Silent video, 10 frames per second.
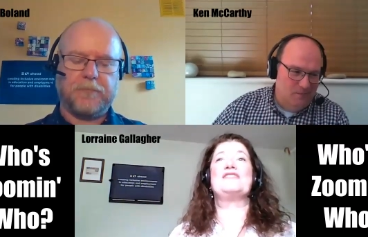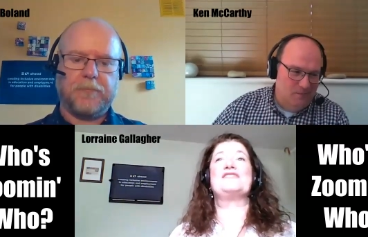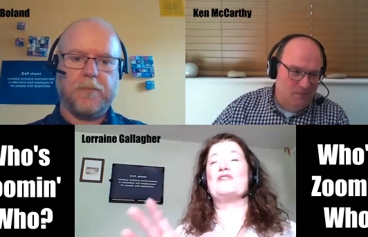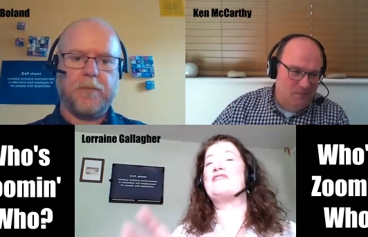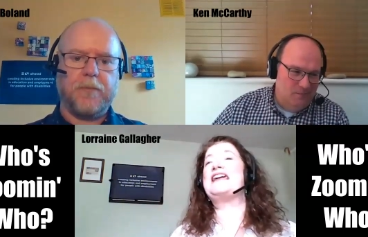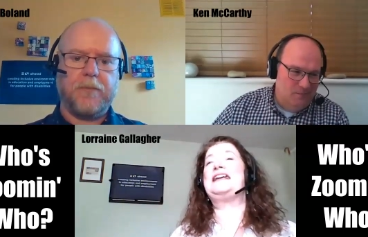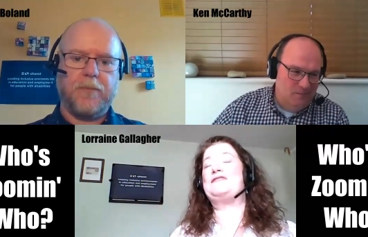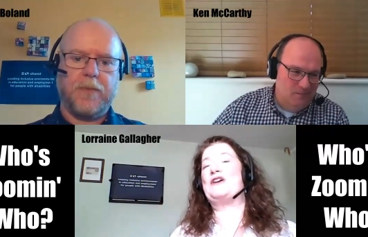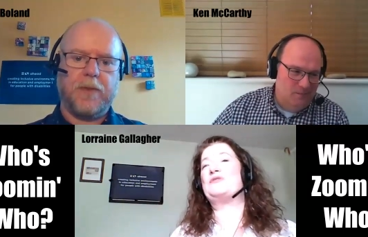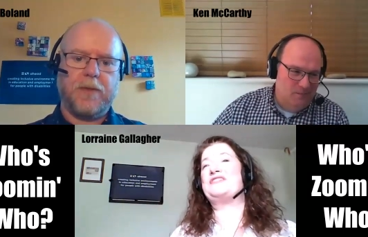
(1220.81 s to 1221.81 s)
Speaker 1: So really,
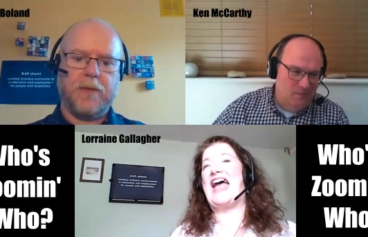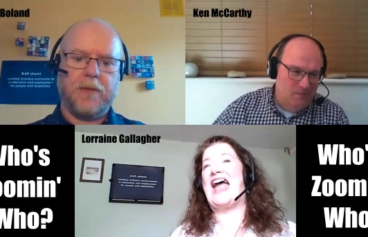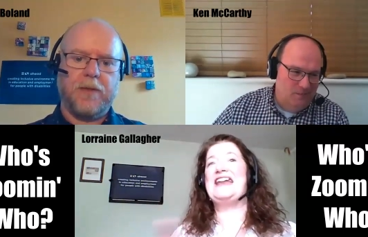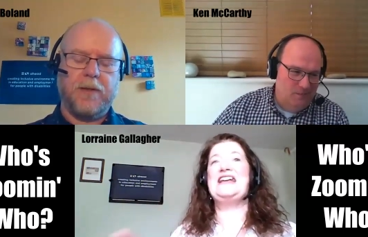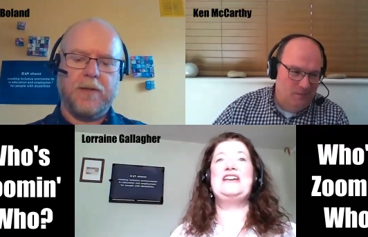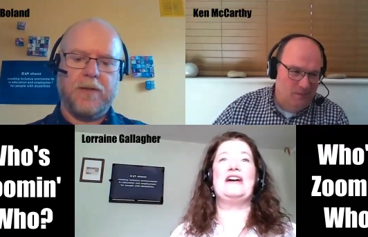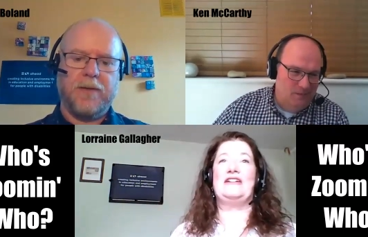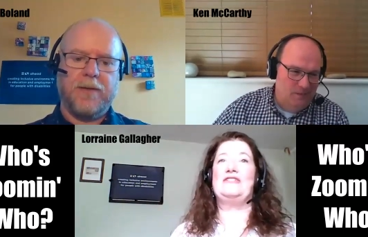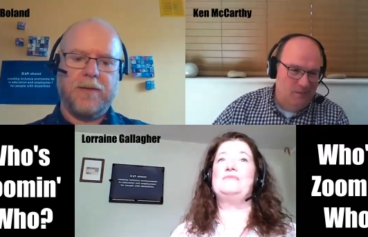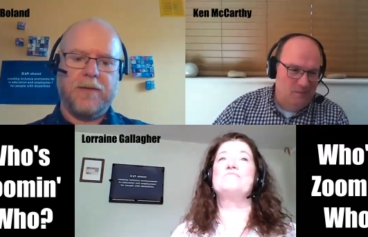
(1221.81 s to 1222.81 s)
if you go to any
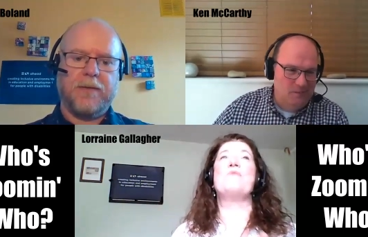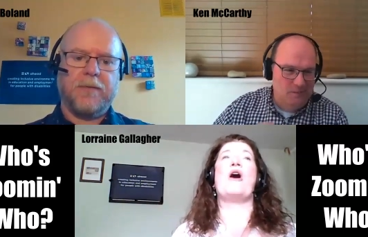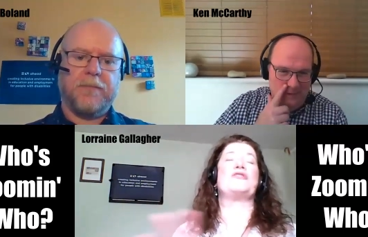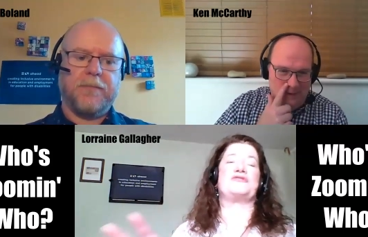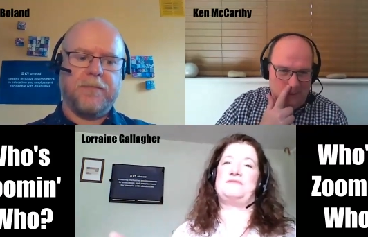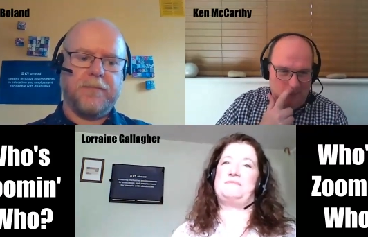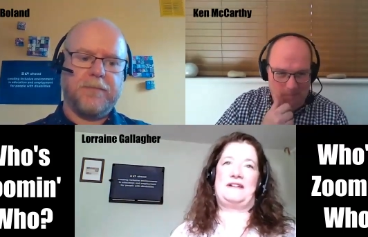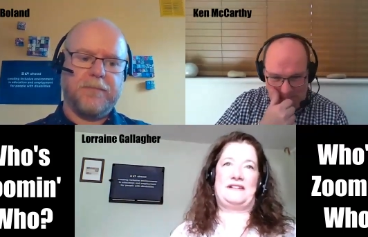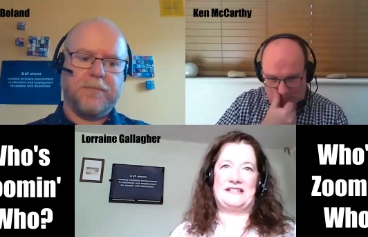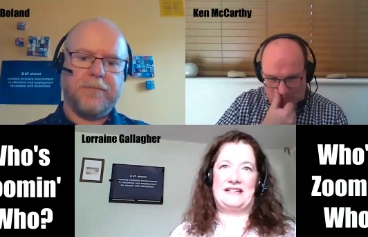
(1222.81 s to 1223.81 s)
modern
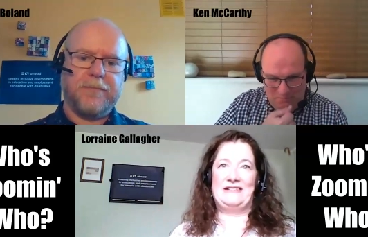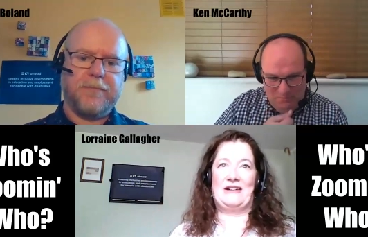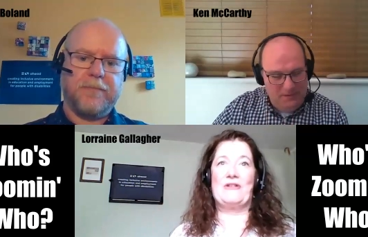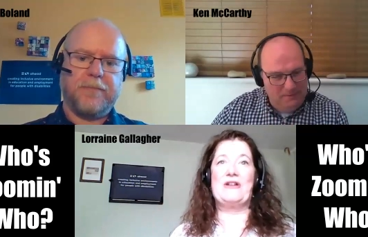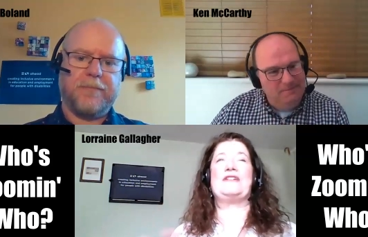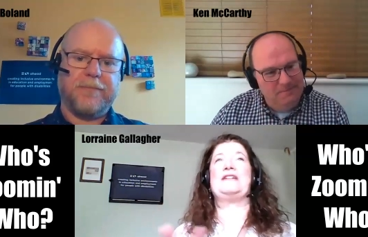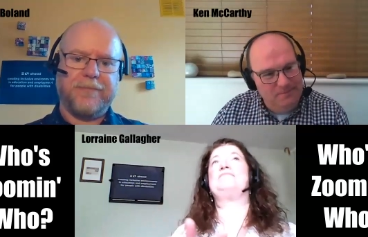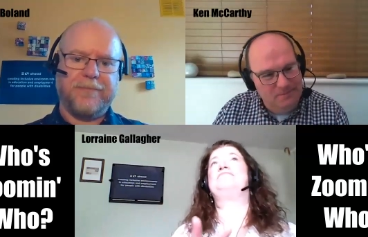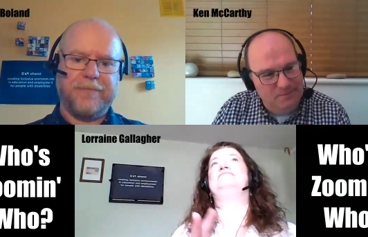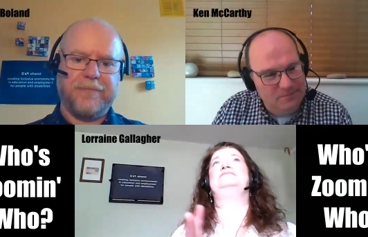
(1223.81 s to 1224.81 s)
building or even a
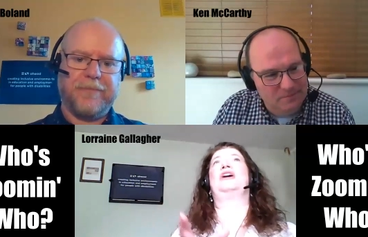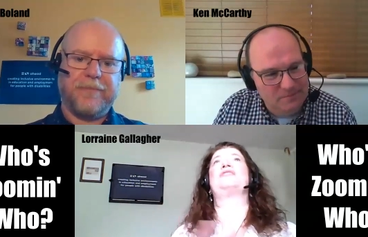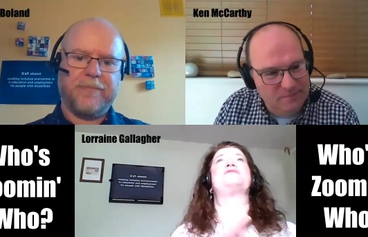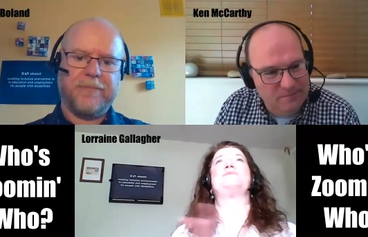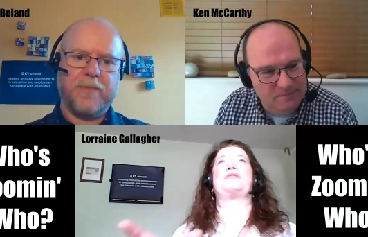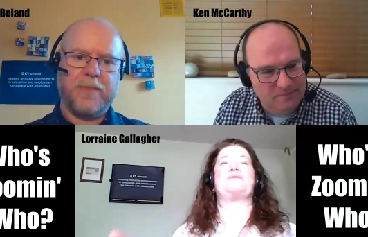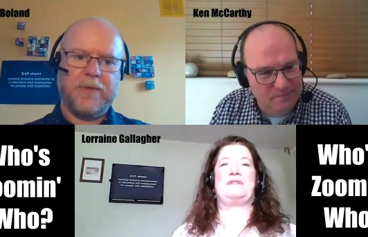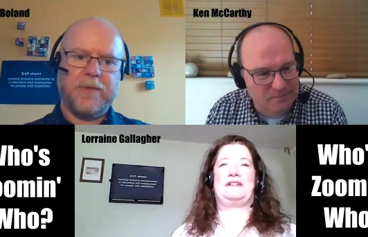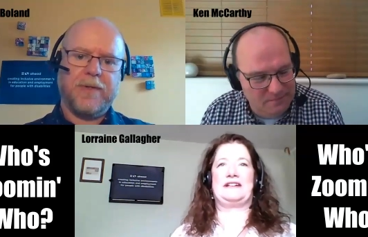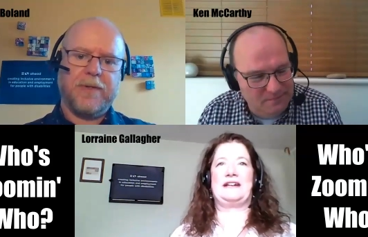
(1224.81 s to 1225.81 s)
not so modern
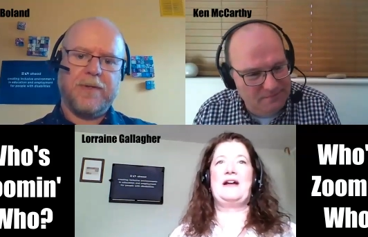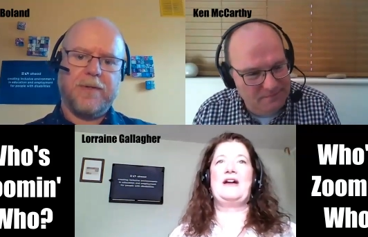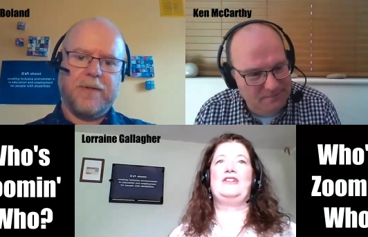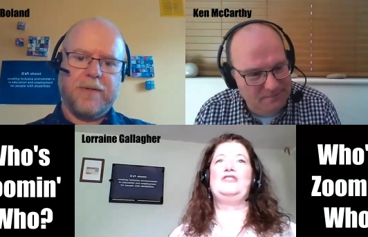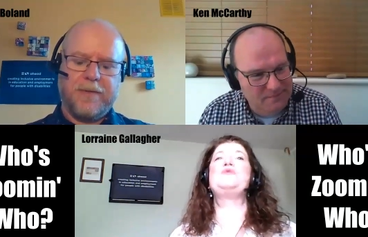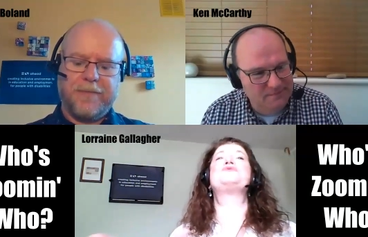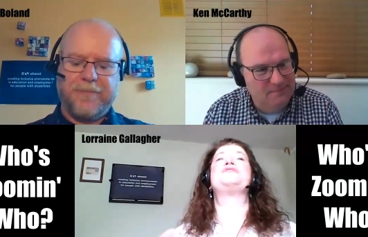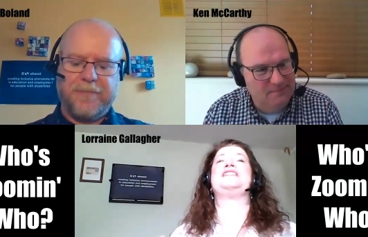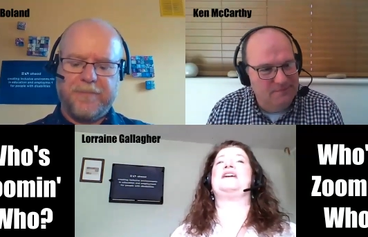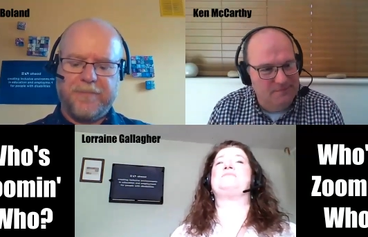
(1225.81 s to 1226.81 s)
building,
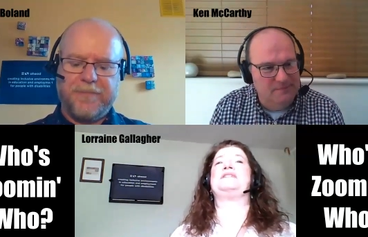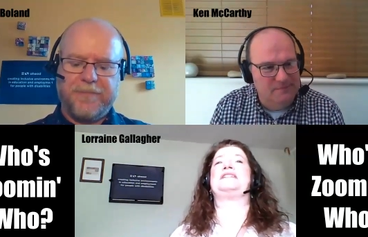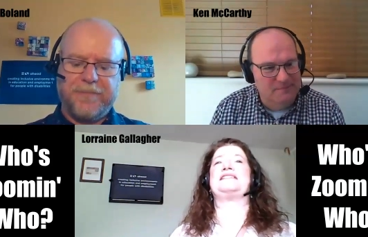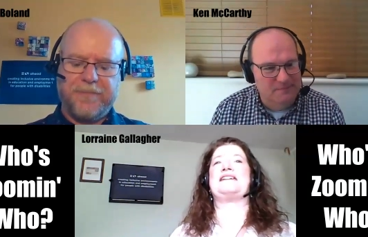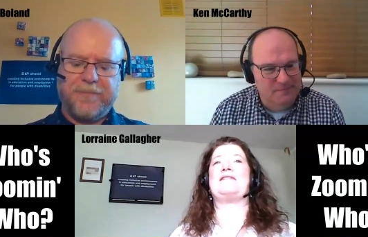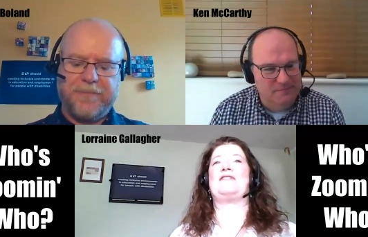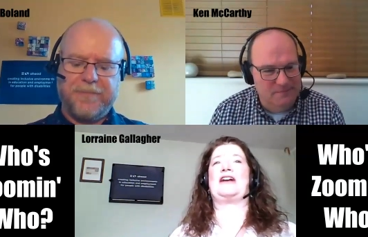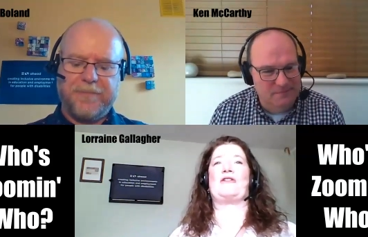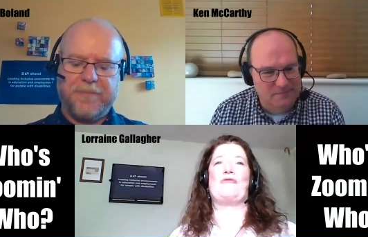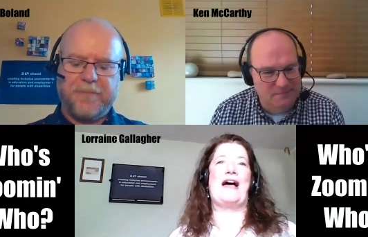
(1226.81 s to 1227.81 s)
usually now buildings have
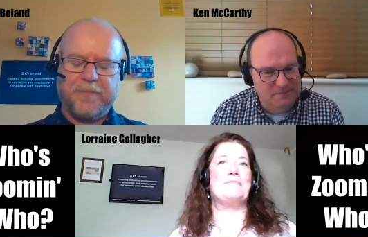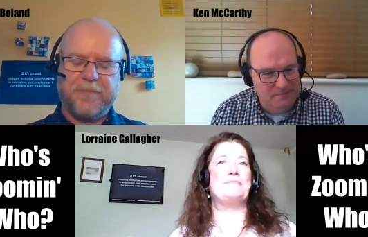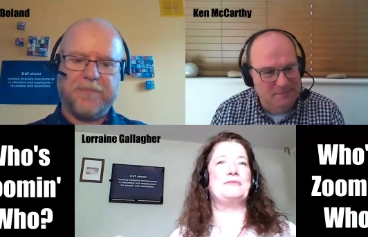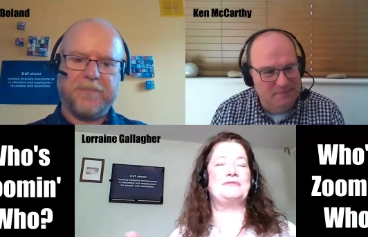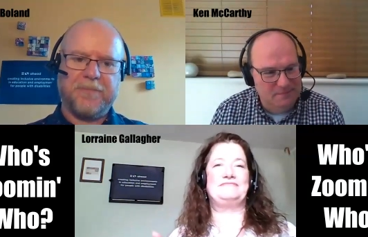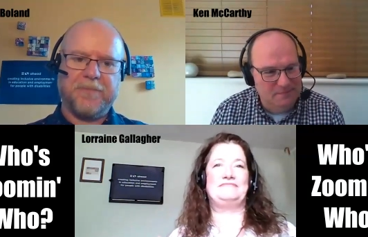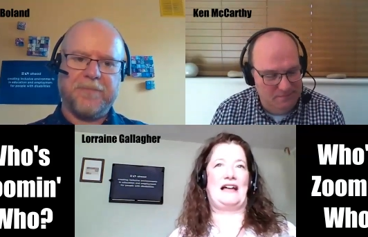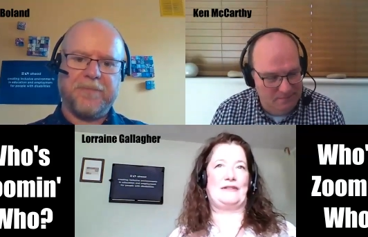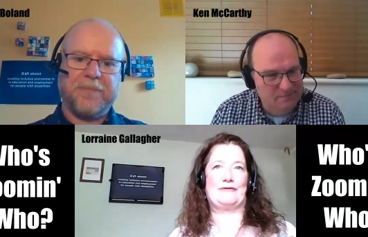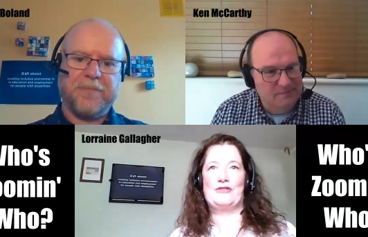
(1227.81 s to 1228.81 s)
like a ramp
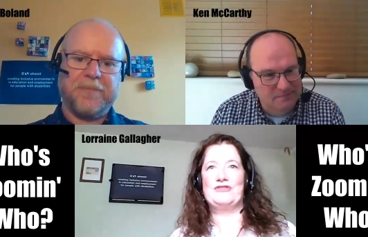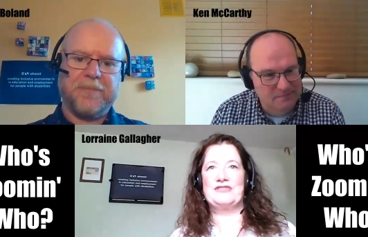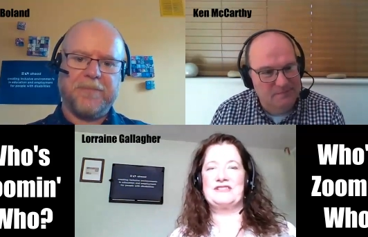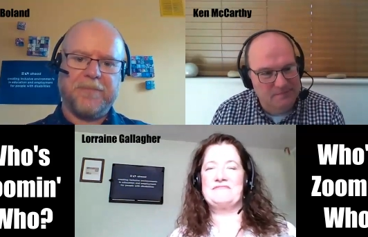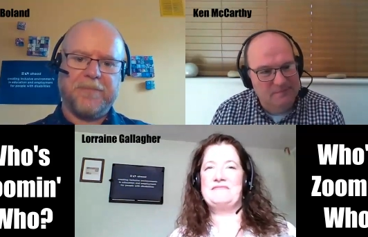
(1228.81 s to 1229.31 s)
at the front.